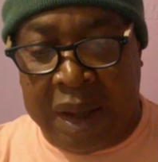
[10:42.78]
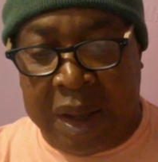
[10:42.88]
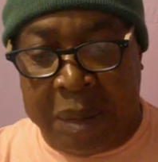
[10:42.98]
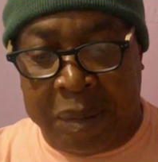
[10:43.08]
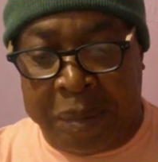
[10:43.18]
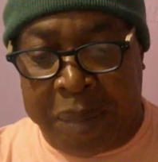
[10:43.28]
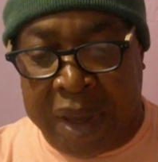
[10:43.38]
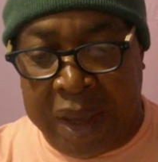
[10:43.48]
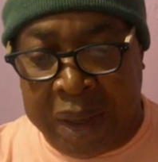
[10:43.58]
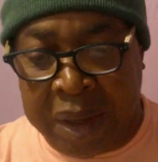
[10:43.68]
and
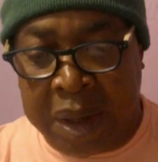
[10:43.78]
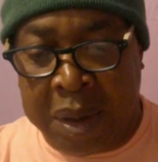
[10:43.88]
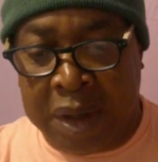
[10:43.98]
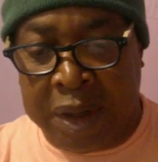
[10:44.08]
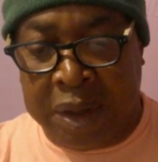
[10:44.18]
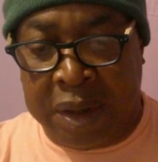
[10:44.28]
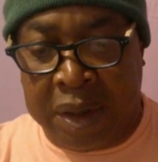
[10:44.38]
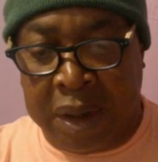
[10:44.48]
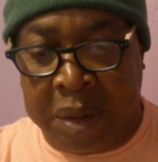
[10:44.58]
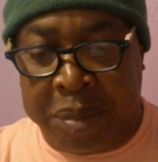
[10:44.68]
Pay
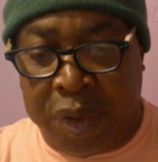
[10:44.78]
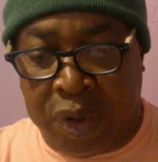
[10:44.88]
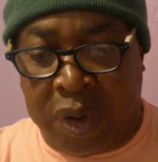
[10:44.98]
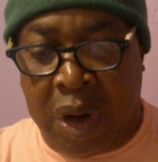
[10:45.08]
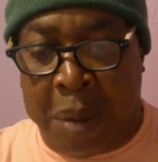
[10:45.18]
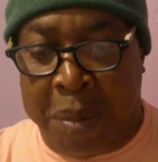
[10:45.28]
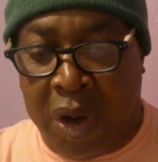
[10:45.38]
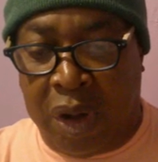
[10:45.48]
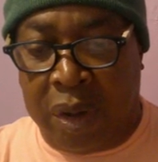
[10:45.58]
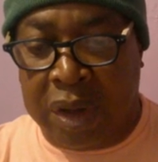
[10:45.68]
Per
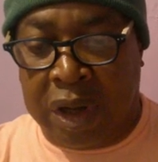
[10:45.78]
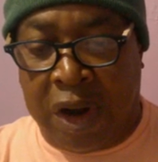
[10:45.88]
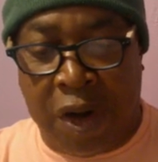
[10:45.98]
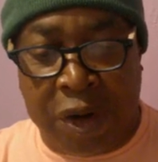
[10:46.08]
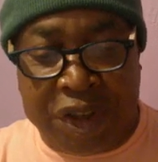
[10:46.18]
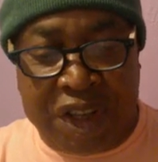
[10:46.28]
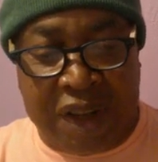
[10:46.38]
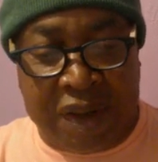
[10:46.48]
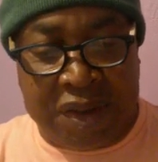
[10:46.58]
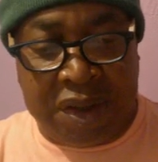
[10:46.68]
Mile Car
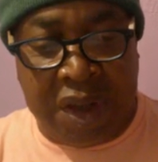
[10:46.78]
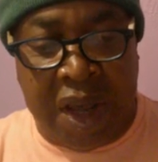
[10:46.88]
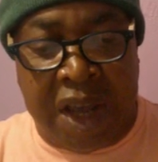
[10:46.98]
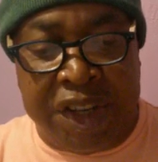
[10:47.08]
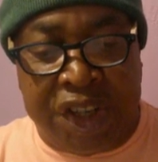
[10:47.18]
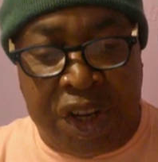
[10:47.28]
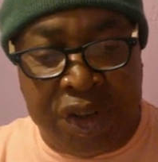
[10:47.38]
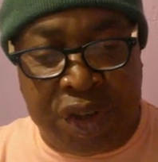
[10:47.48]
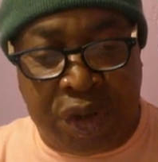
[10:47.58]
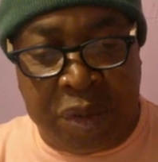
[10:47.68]
Tax
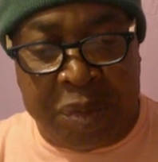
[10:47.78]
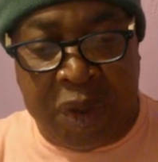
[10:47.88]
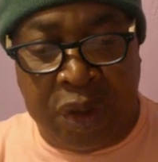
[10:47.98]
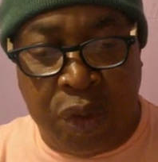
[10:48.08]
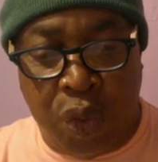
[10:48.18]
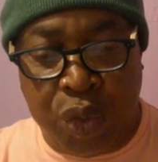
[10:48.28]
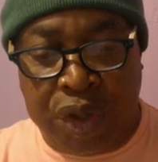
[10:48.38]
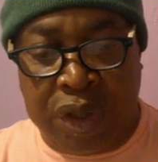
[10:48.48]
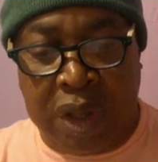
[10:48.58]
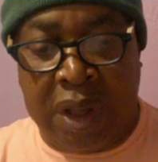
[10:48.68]
Changes Could Be
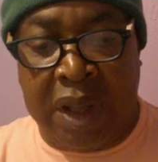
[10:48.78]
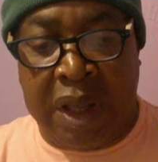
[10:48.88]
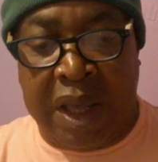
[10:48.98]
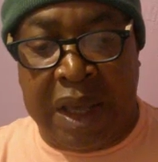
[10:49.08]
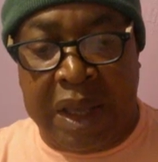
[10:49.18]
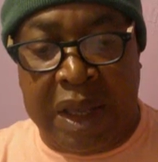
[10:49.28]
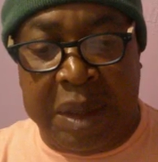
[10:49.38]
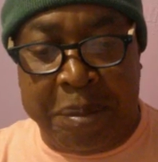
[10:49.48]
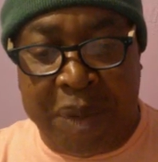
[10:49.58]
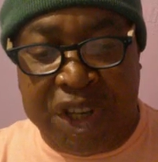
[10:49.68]
Launched
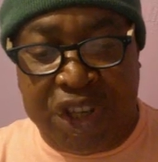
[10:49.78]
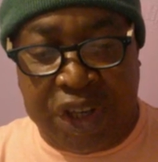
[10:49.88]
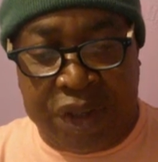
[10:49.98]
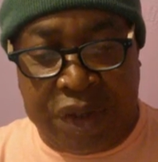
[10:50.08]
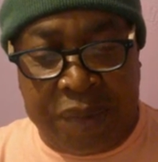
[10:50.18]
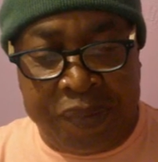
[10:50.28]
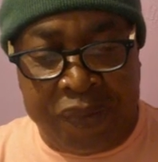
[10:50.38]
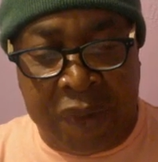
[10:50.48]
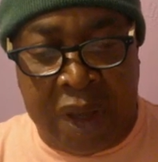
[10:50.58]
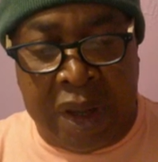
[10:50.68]
in Budget."
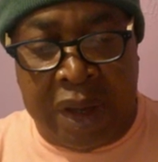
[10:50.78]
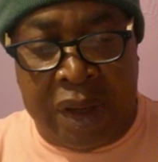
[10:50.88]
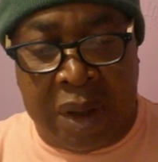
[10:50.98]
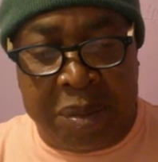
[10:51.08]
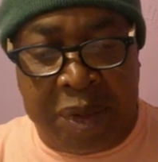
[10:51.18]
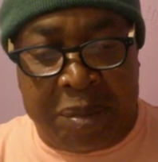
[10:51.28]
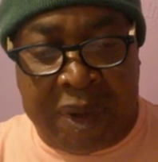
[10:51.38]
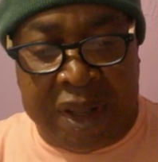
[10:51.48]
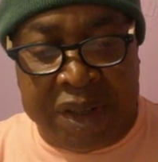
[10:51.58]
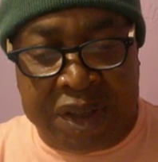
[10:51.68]
Number
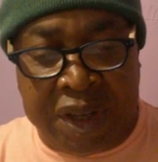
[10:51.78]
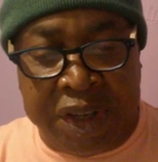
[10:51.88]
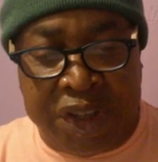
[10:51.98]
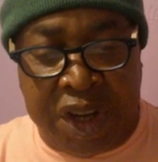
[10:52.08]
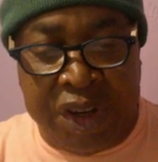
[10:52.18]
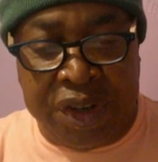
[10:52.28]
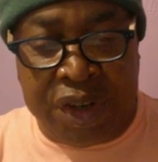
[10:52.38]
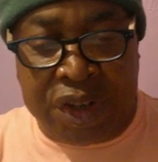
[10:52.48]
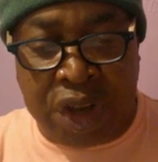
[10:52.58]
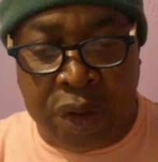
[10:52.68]
plate
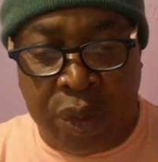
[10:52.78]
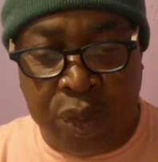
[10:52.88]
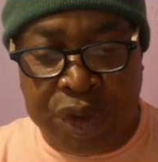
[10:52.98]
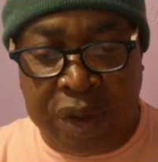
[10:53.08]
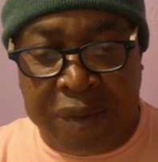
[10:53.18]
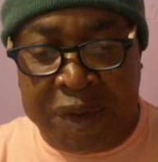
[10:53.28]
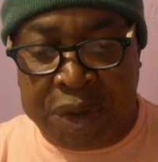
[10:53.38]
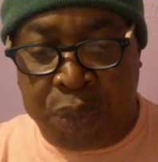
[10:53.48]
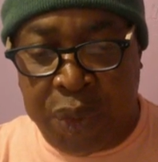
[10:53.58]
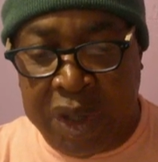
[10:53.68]
changes launching this
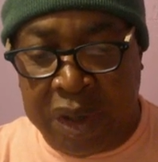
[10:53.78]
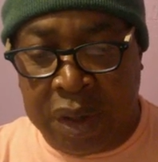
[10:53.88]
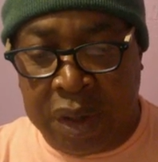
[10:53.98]
week